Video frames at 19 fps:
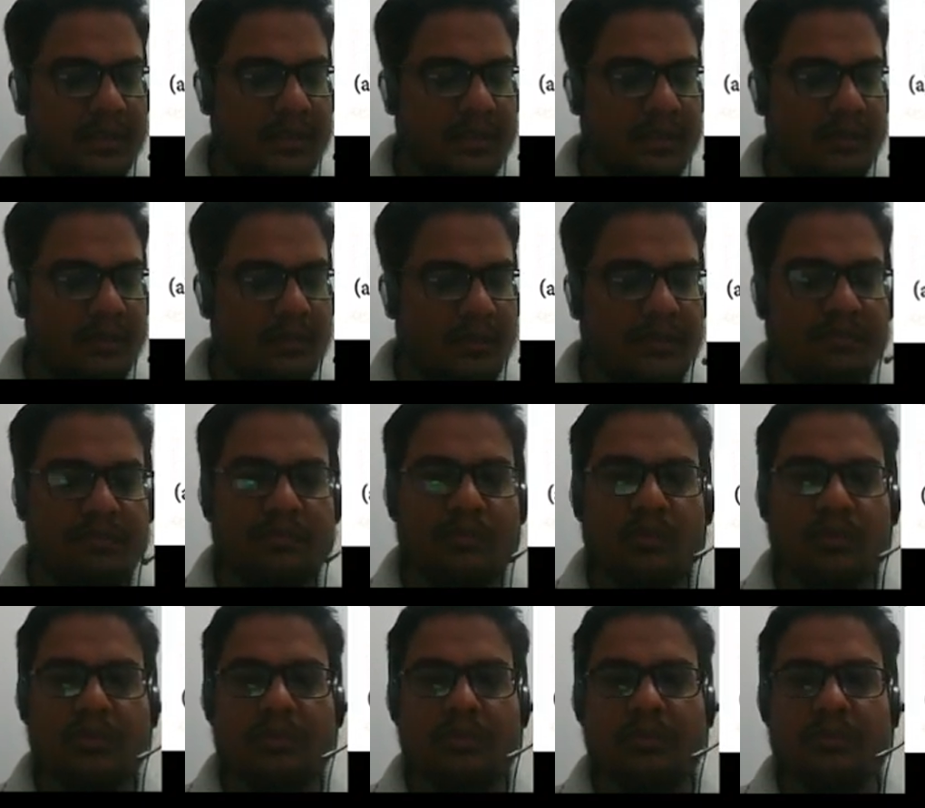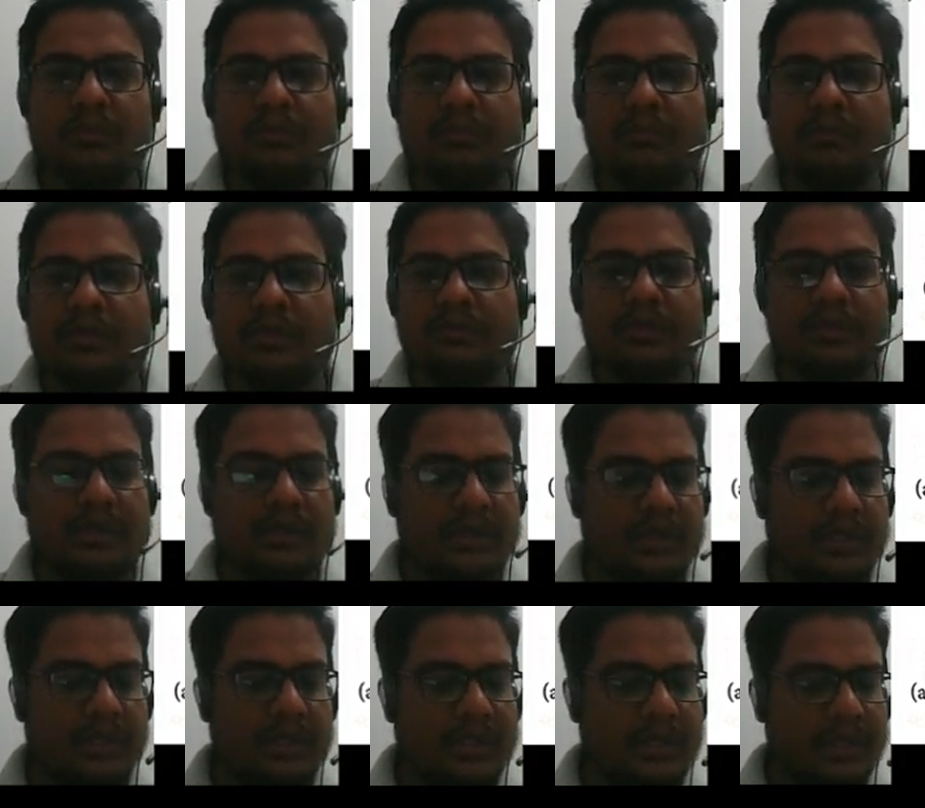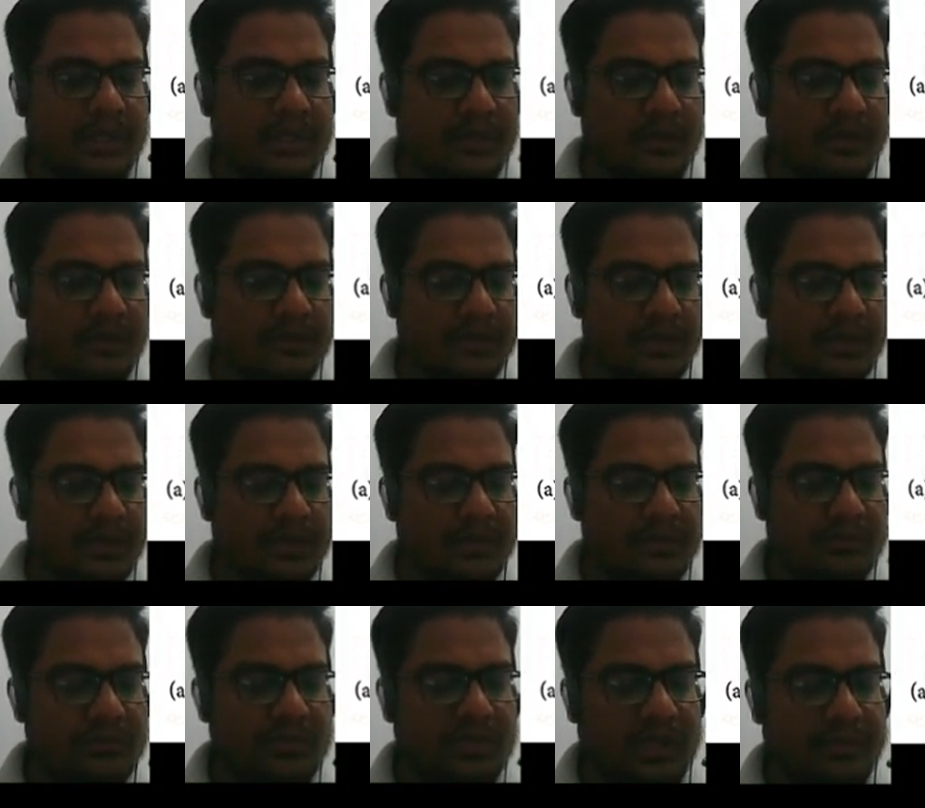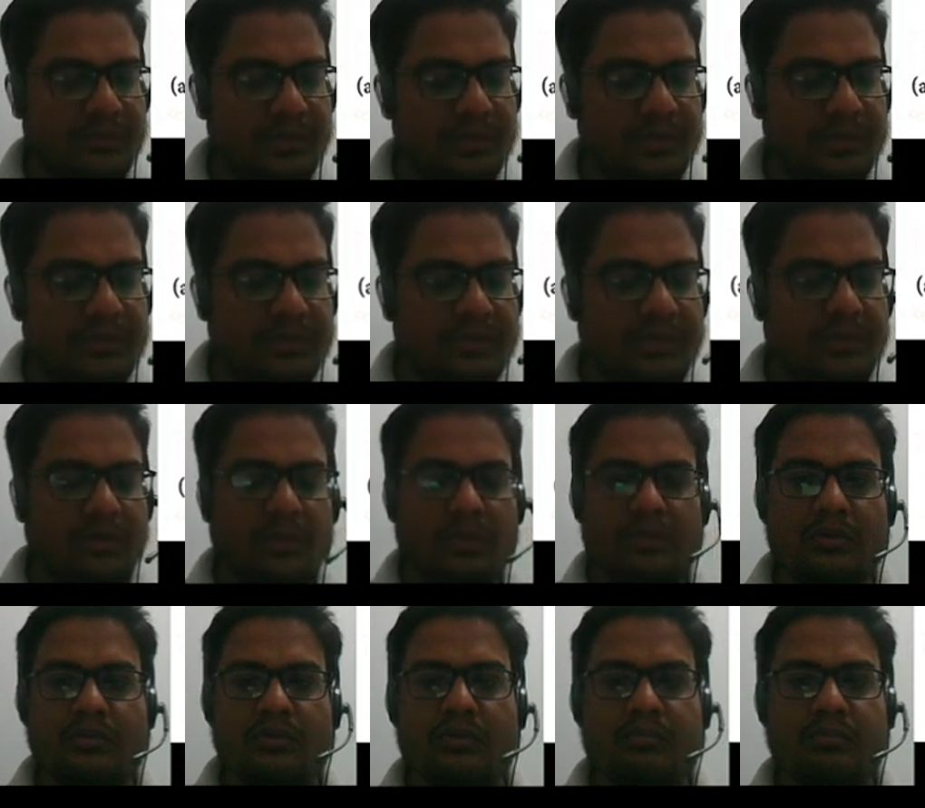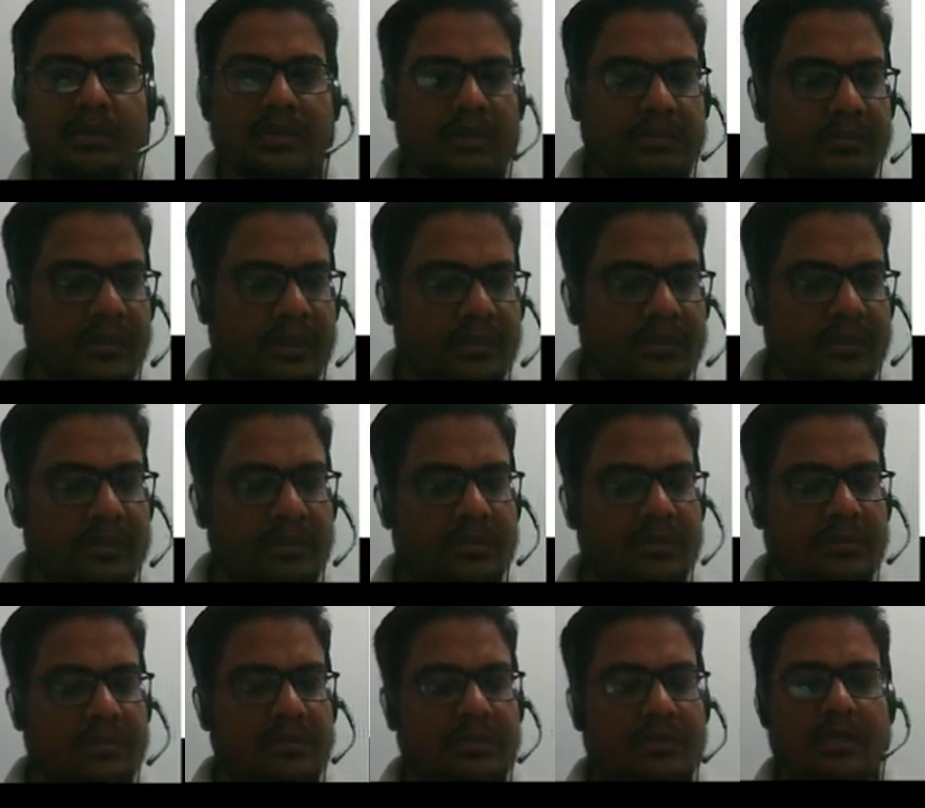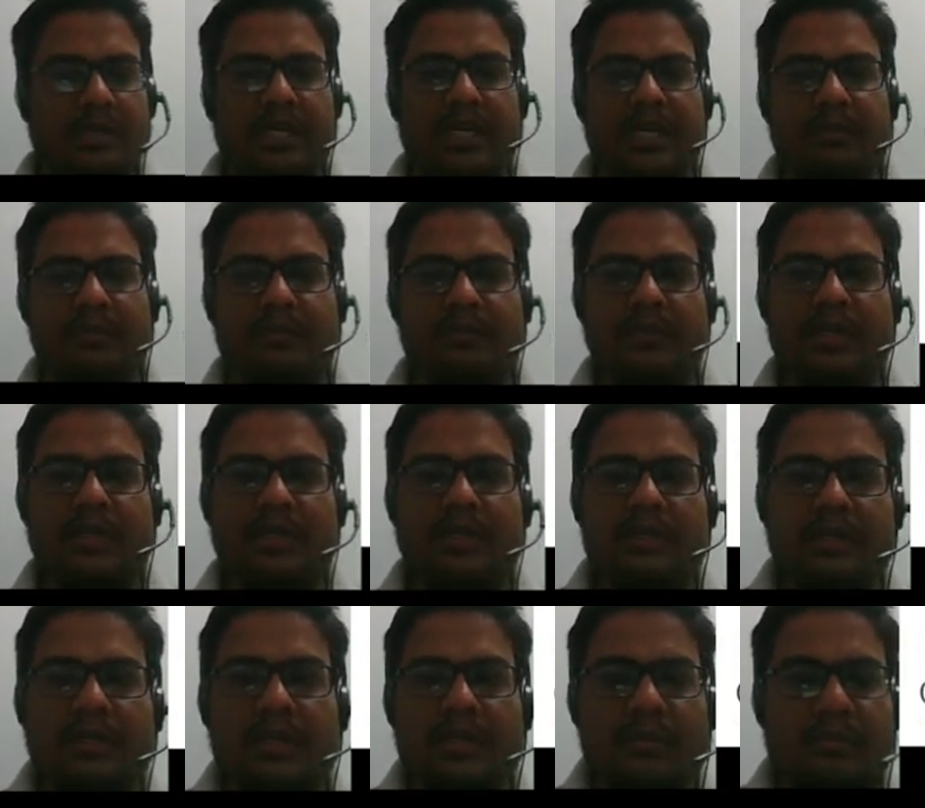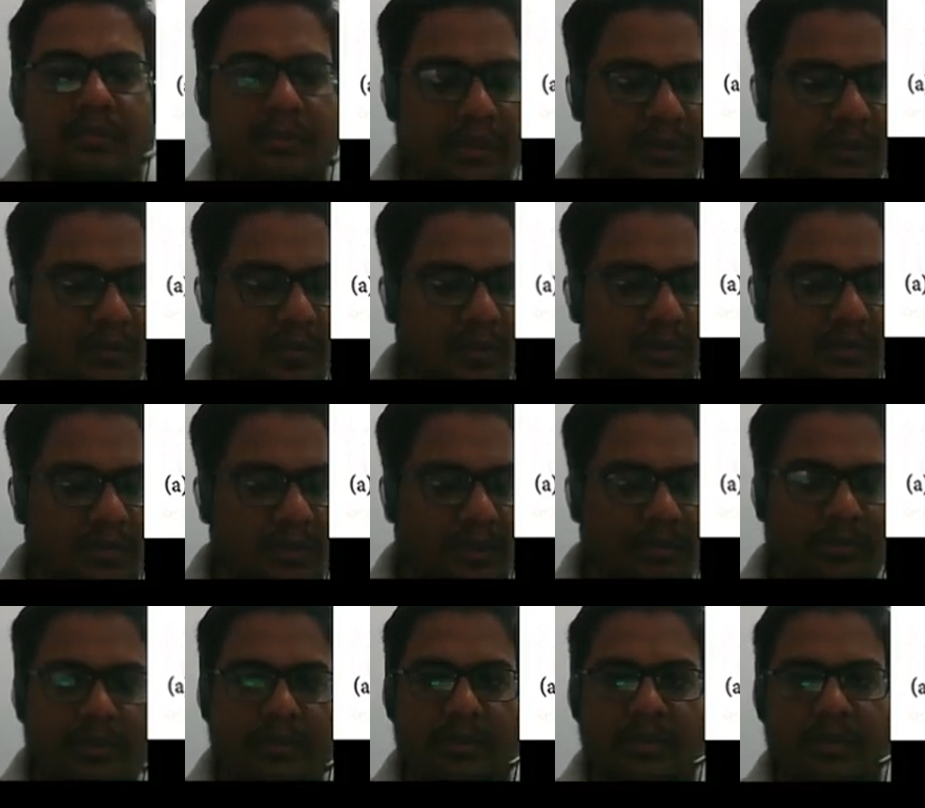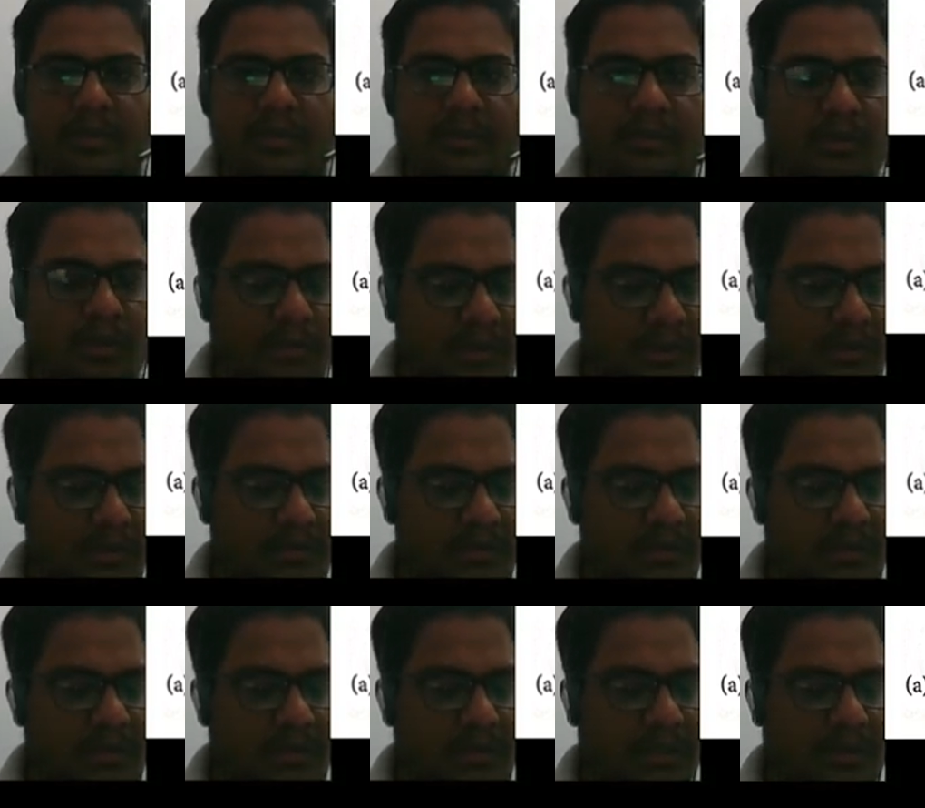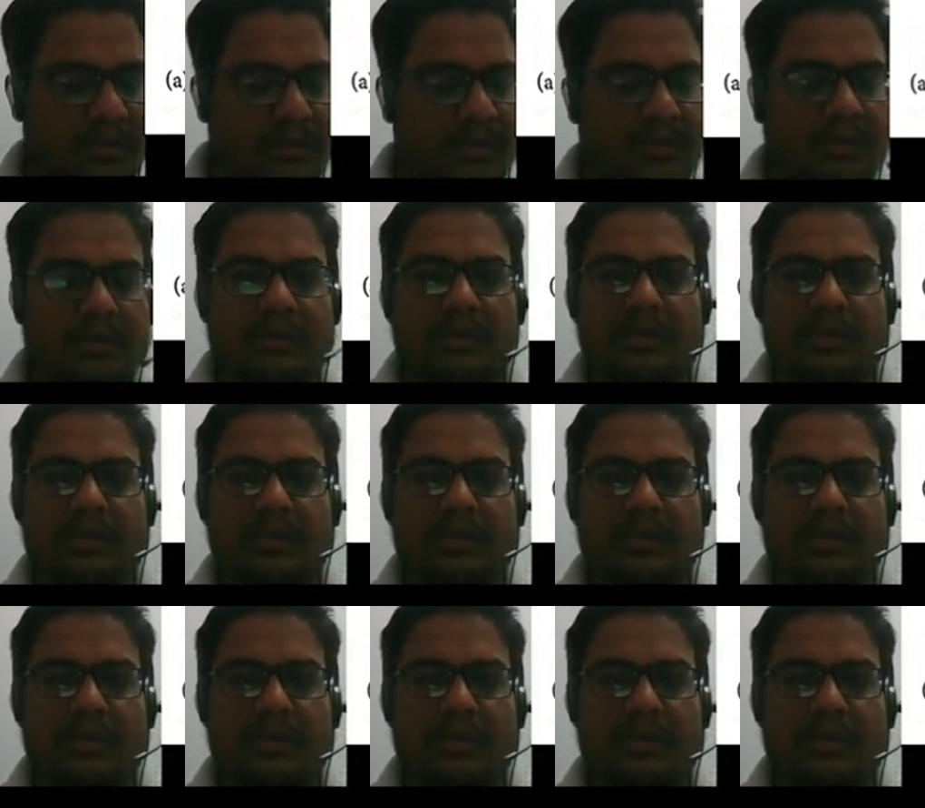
you have more difficulty in any of the chapters, then also please mention the name of that particular chapter in the comments section